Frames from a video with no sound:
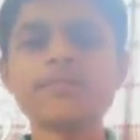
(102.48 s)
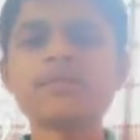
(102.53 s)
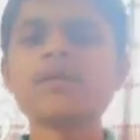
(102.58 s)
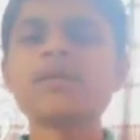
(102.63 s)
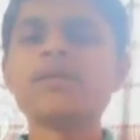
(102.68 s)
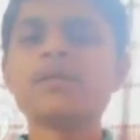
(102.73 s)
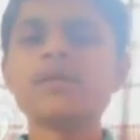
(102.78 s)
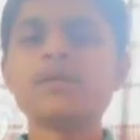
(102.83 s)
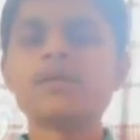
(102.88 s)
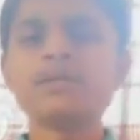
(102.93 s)

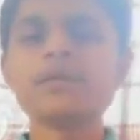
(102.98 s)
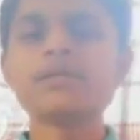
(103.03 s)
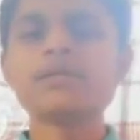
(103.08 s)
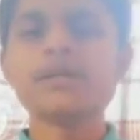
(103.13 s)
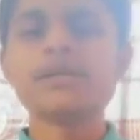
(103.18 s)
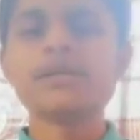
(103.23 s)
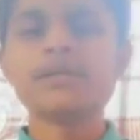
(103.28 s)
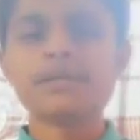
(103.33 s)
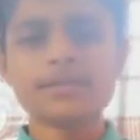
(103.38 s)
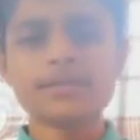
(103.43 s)
Other than
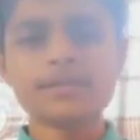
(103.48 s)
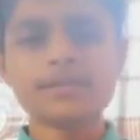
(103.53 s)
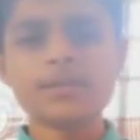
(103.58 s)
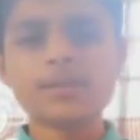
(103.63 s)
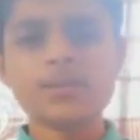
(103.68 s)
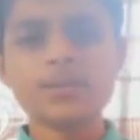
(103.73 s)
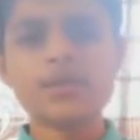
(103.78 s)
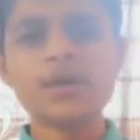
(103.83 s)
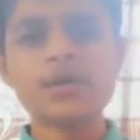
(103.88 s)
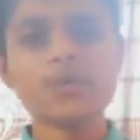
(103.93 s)
this, we
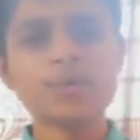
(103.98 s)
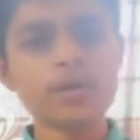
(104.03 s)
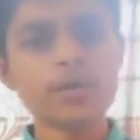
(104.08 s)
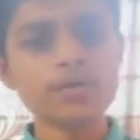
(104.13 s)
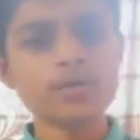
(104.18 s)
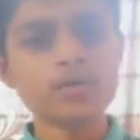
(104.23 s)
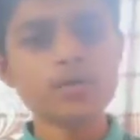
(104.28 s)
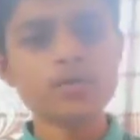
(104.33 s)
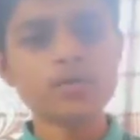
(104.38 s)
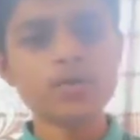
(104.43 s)
are going
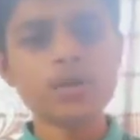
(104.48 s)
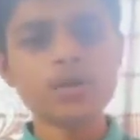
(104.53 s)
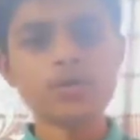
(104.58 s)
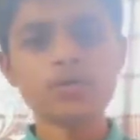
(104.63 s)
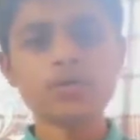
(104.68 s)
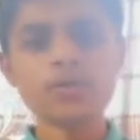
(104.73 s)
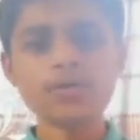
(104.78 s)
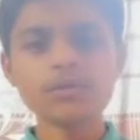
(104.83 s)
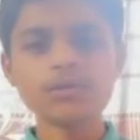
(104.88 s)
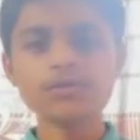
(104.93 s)
to now
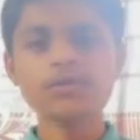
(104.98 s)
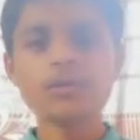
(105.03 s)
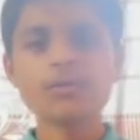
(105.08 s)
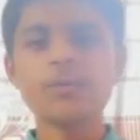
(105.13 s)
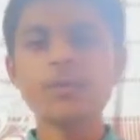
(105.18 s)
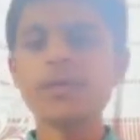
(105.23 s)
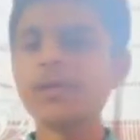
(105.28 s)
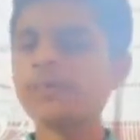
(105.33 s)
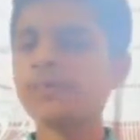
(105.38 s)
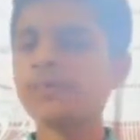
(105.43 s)
learn the very
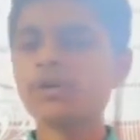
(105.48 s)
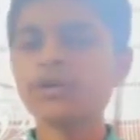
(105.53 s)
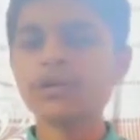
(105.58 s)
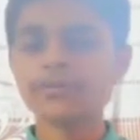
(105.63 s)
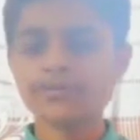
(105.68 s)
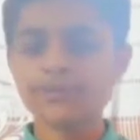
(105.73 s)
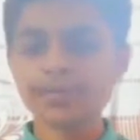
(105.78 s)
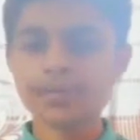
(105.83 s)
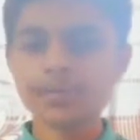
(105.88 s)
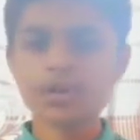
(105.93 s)
important
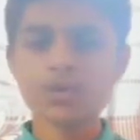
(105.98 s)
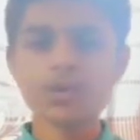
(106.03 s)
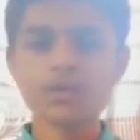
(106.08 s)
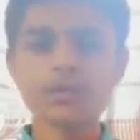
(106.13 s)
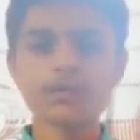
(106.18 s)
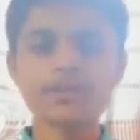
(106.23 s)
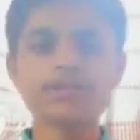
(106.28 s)
physical quantities,